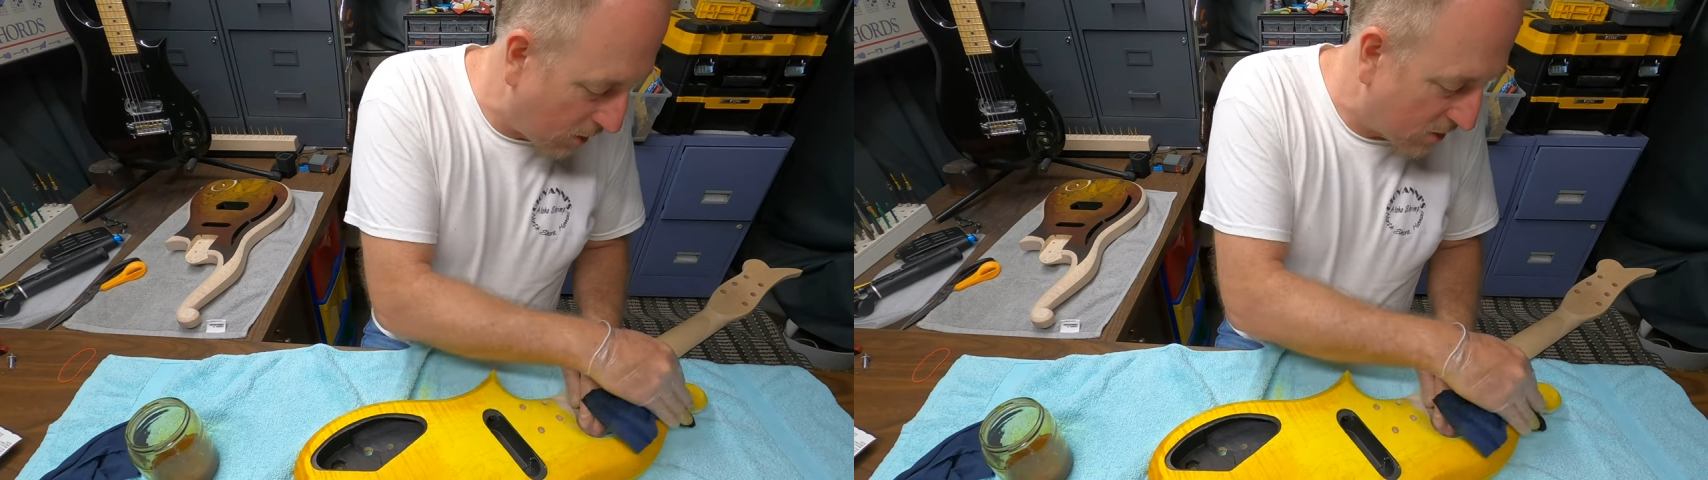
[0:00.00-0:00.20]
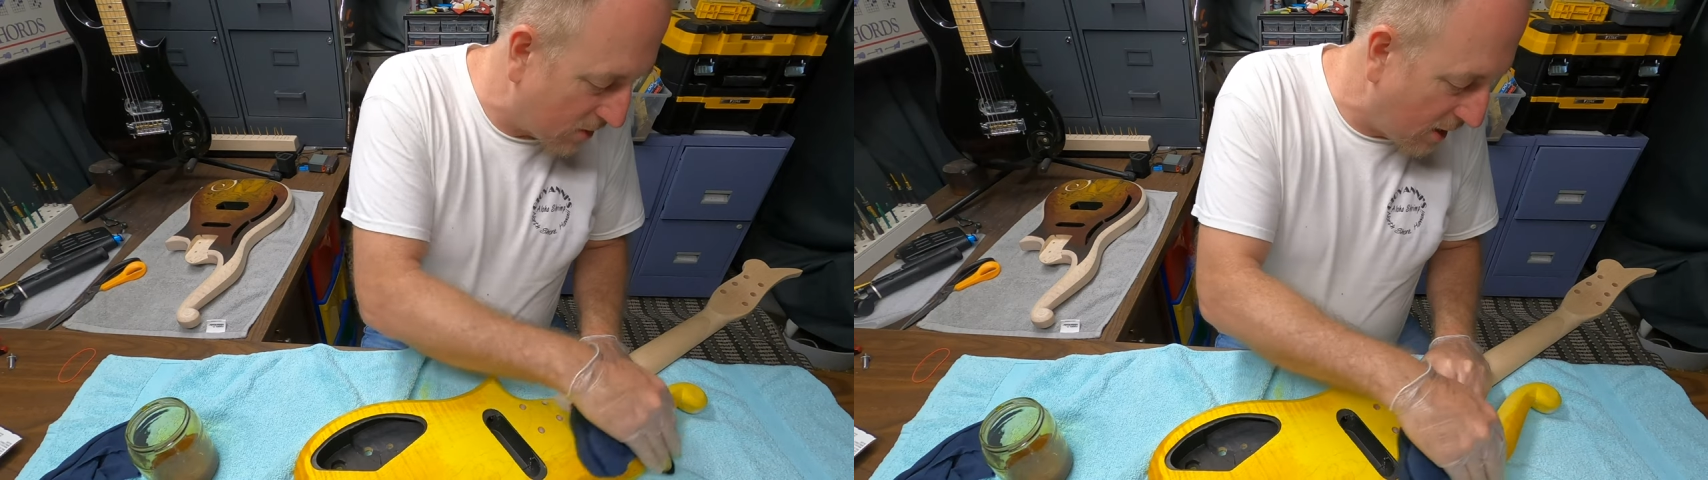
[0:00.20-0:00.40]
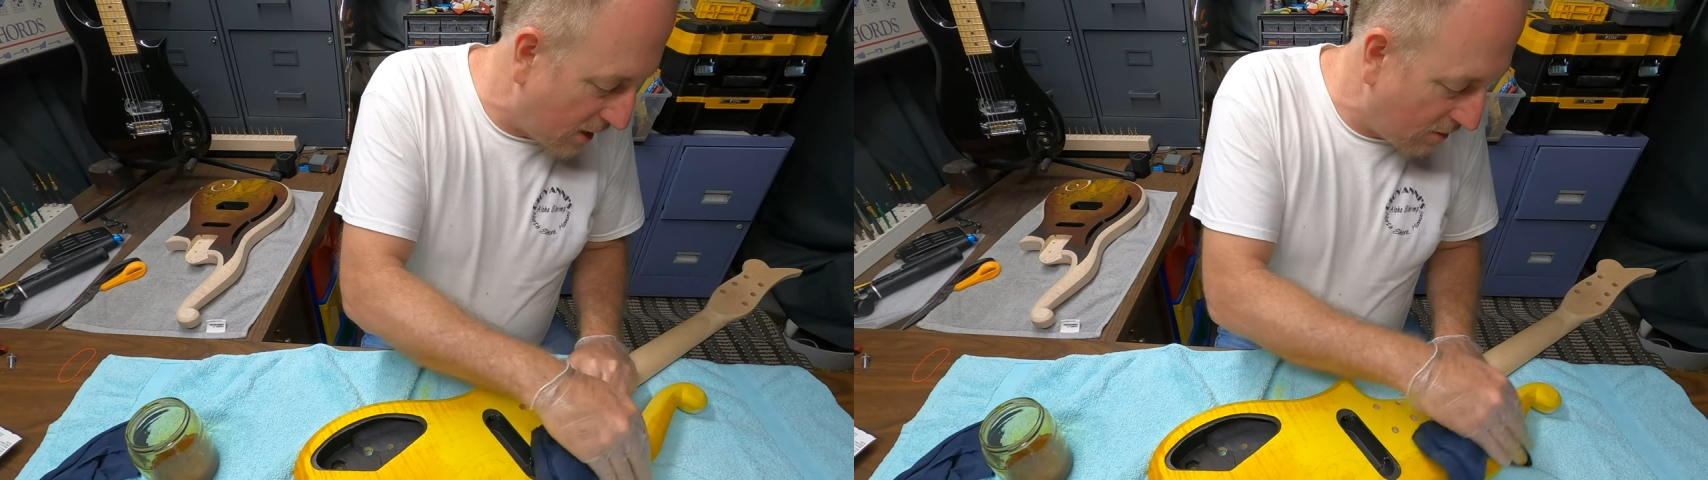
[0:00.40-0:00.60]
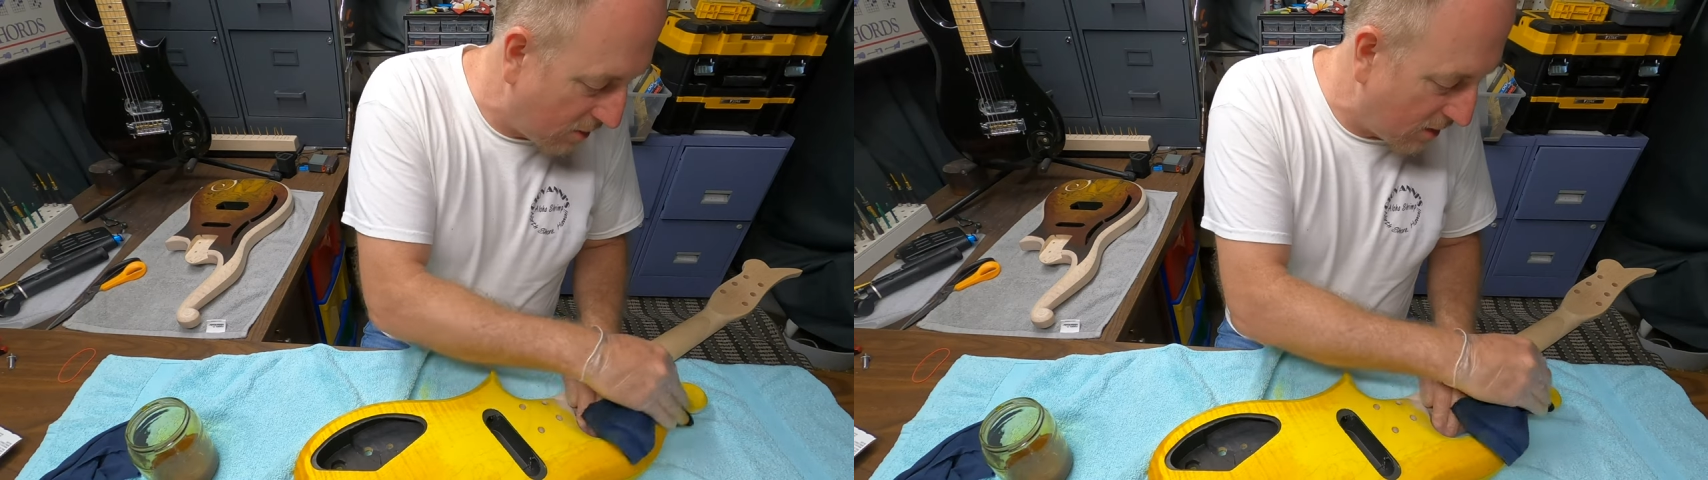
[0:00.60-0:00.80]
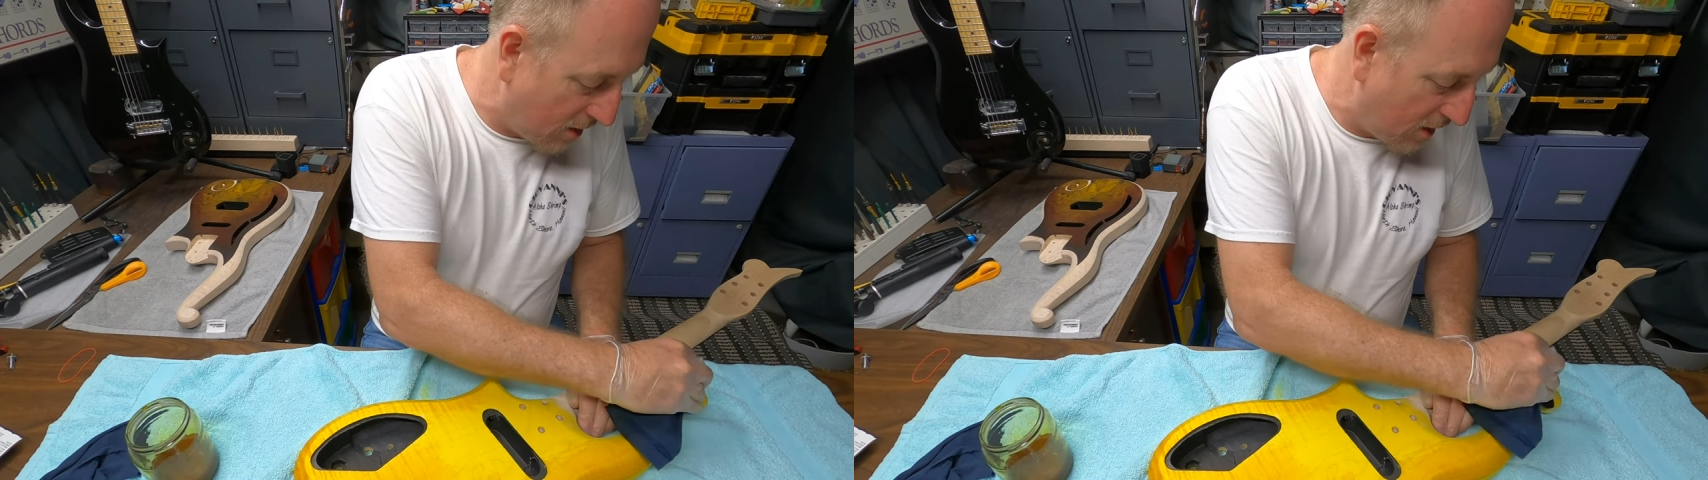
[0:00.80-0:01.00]
receive
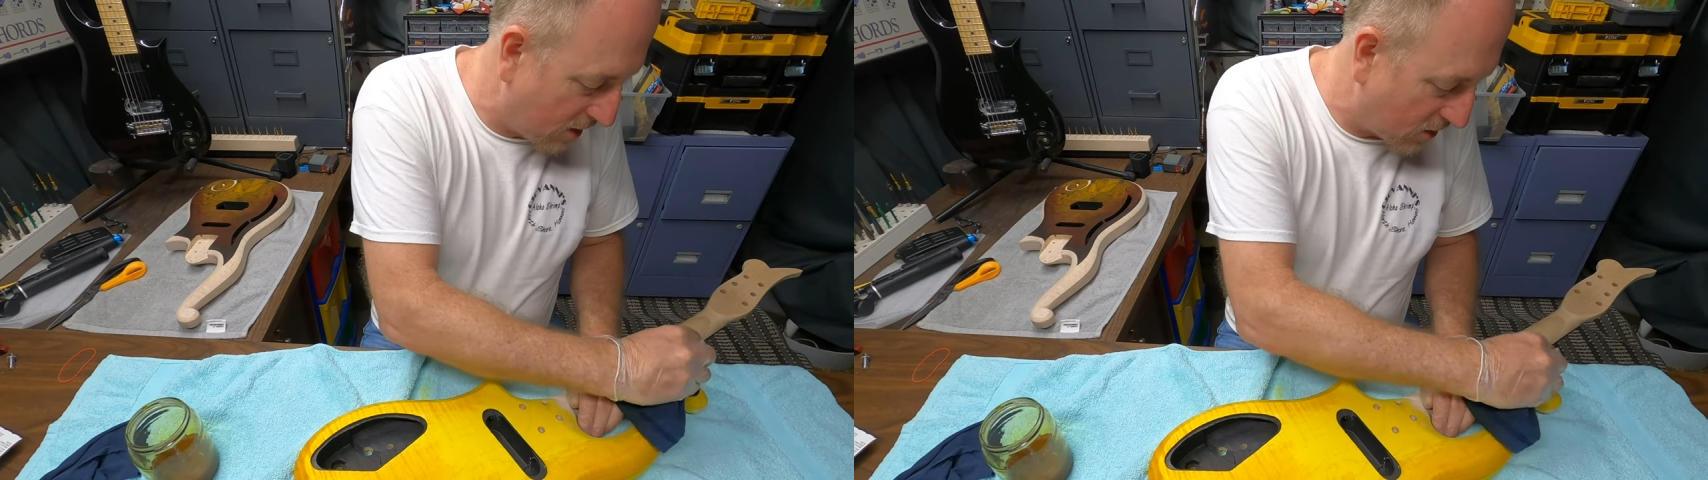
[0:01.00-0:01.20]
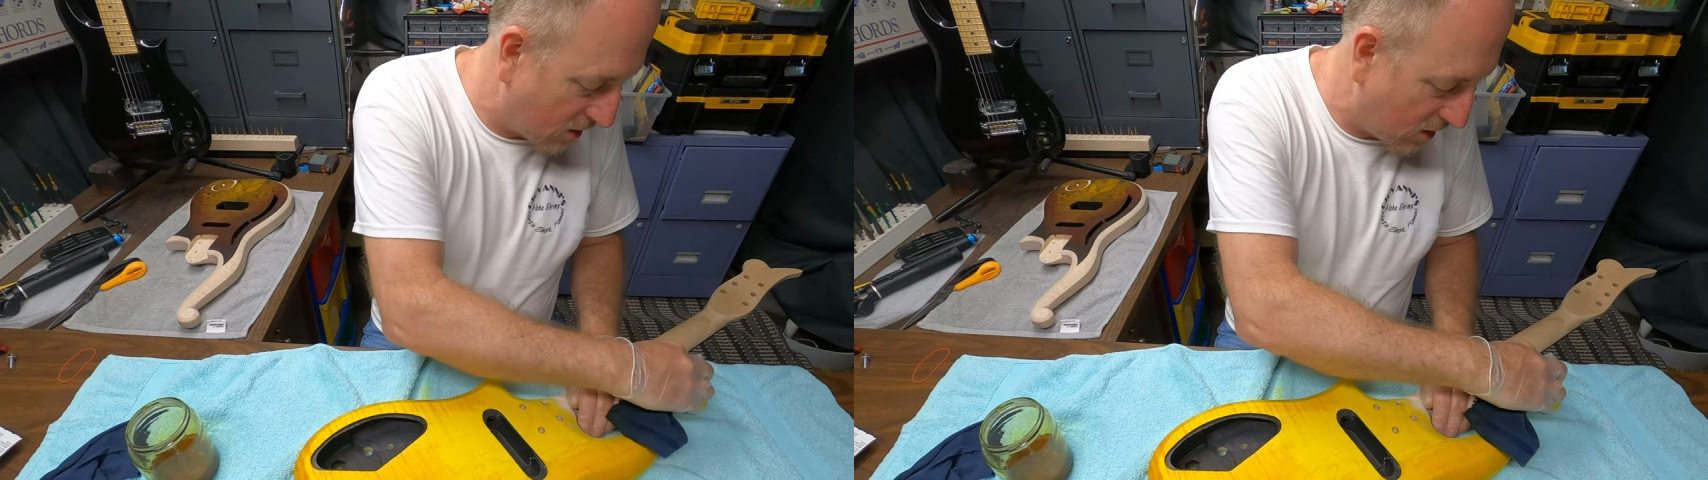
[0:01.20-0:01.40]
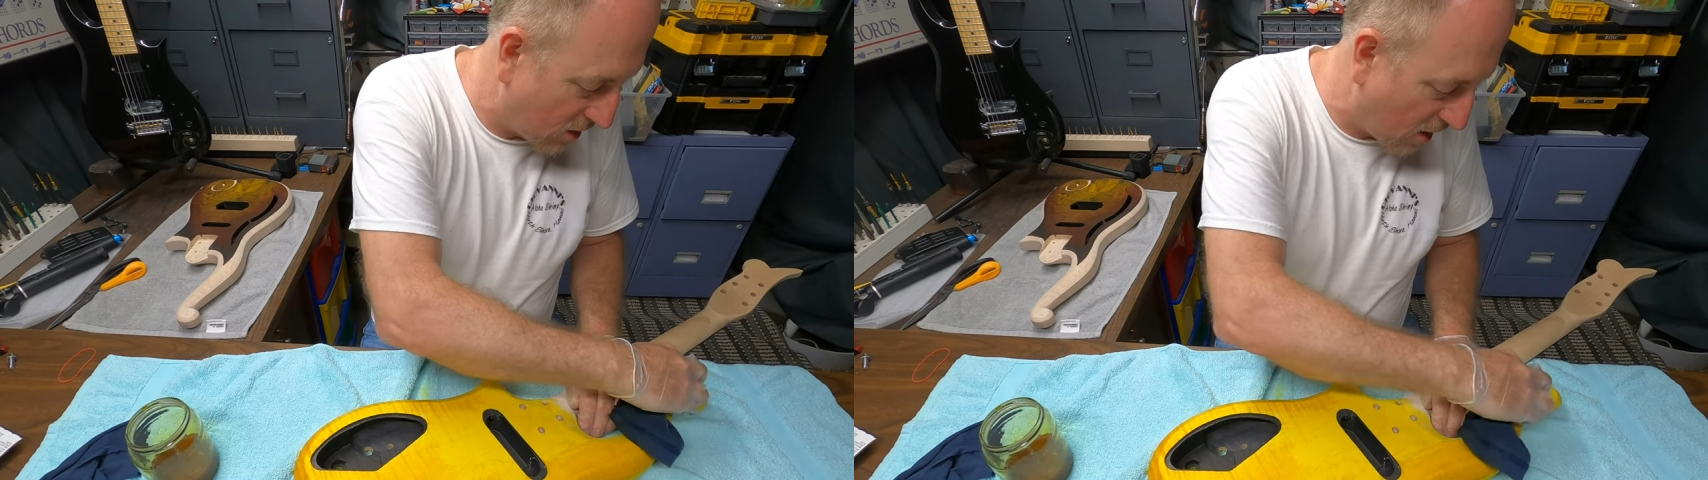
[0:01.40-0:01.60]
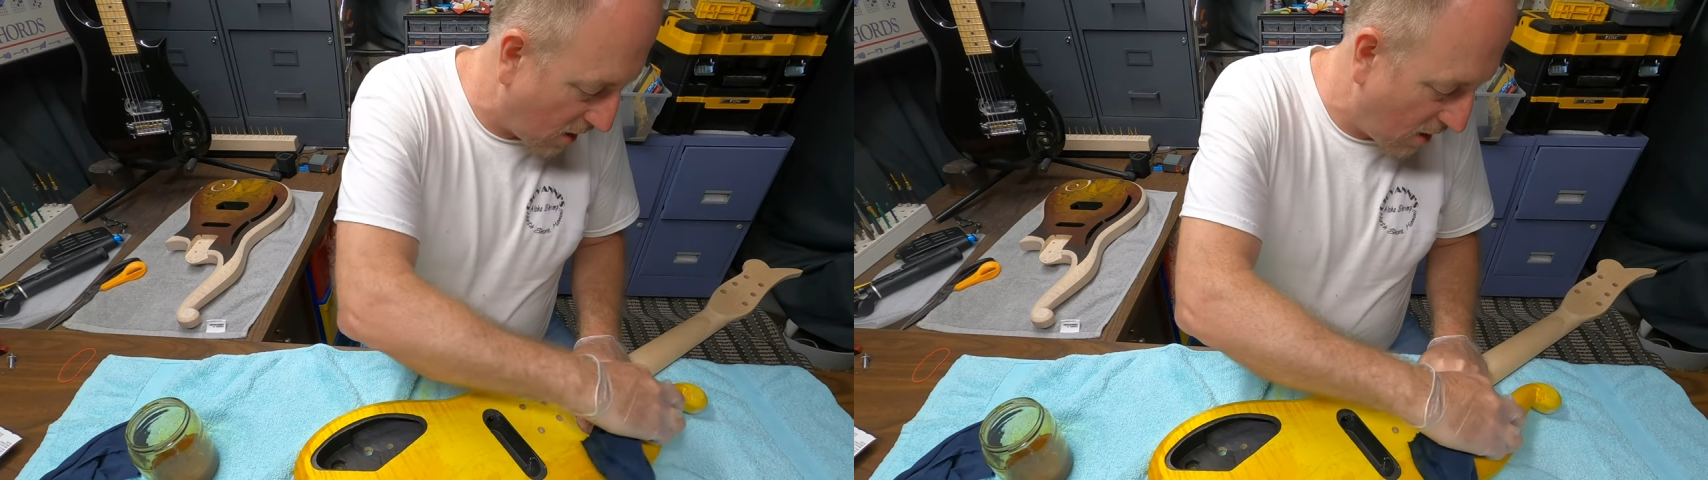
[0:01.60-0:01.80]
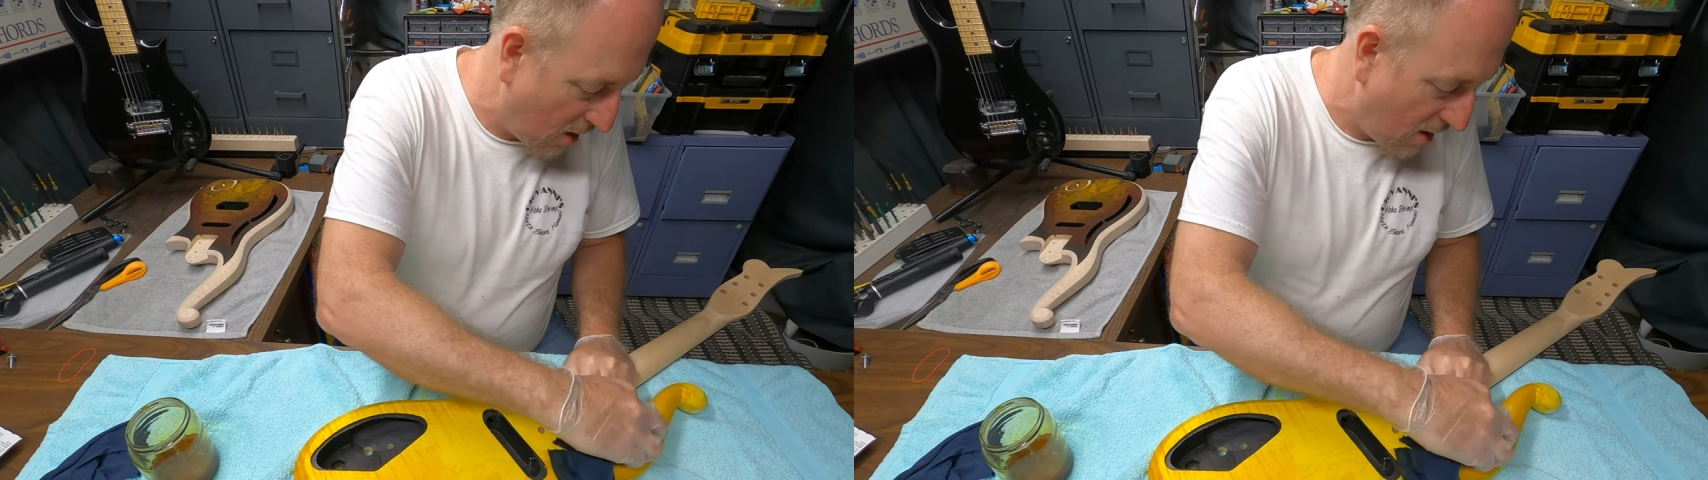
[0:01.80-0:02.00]
this guitar,